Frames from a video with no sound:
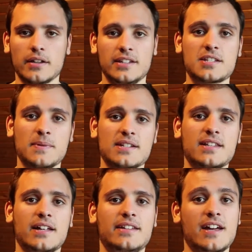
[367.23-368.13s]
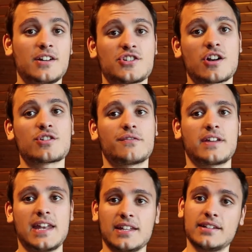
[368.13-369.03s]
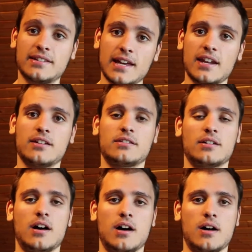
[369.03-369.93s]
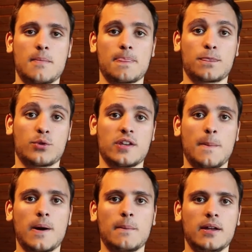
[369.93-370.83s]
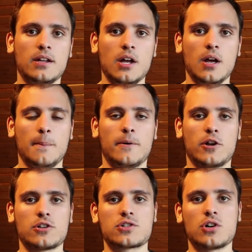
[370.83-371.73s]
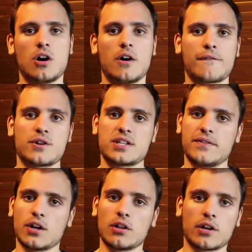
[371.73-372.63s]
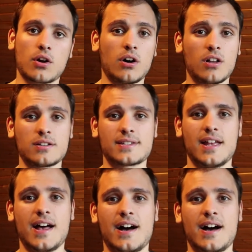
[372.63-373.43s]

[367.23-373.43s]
This means that they are in charge of getting the tenant to the apartment, but also of receiving all the calls,